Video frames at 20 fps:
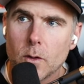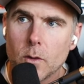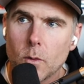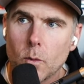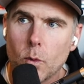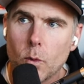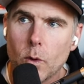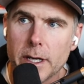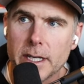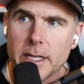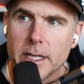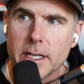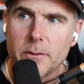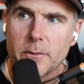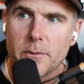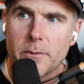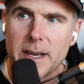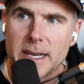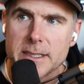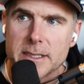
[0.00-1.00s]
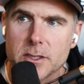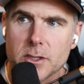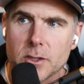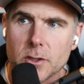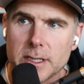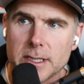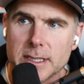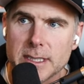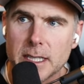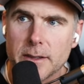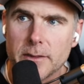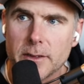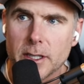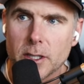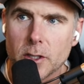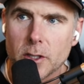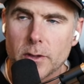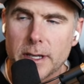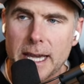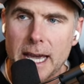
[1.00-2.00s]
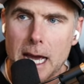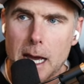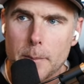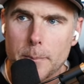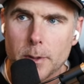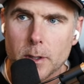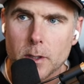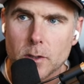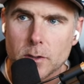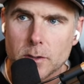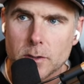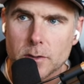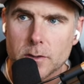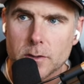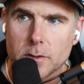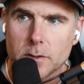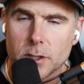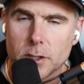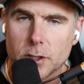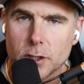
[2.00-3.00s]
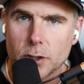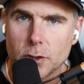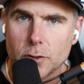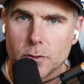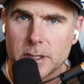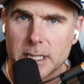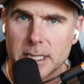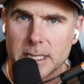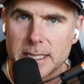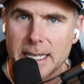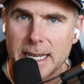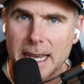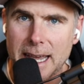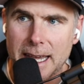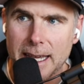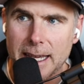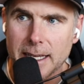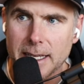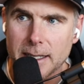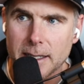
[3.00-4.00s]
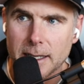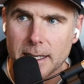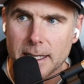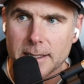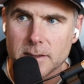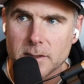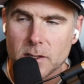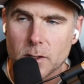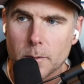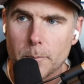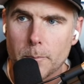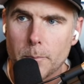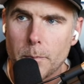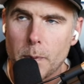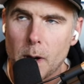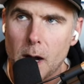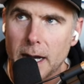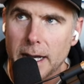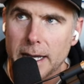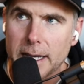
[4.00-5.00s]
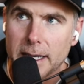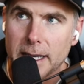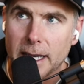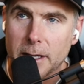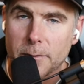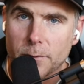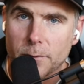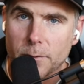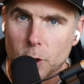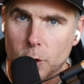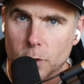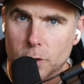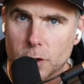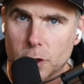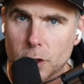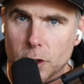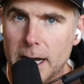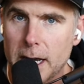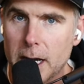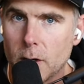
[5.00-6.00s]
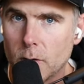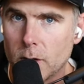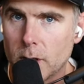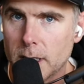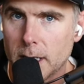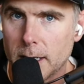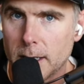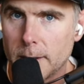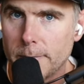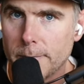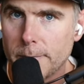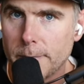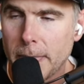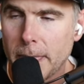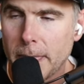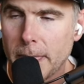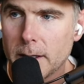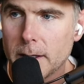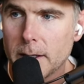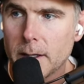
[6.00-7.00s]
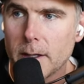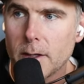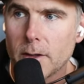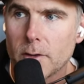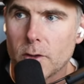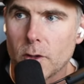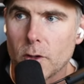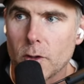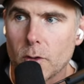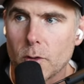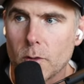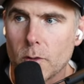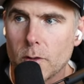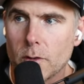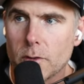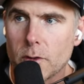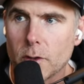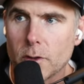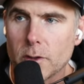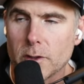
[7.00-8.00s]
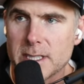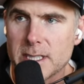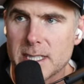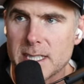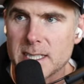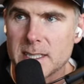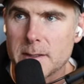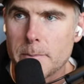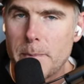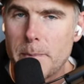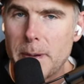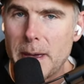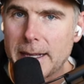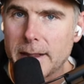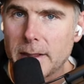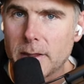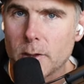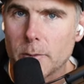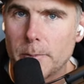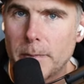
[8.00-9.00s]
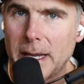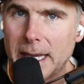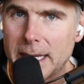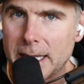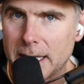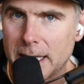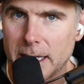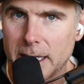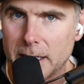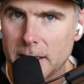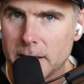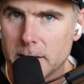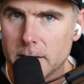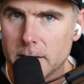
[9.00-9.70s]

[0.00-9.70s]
what an investor is giving you capital to do today is they're buying a future outcome. So there's this bet they're making